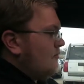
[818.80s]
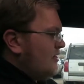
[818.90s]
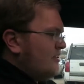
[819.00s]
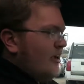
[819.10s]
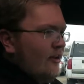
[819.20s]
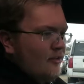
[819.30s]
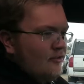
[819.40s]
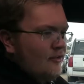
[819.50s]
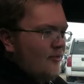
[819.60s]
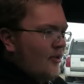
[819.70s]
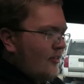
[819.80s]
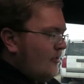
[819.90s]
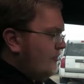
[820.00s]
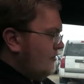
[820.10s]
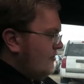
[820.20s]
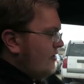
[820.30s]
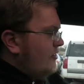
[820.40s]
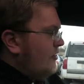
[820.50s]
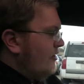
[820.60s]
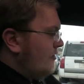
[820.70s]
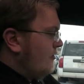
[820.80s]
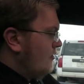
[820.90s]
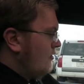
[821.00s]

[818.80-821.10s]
excited about this, to say the least.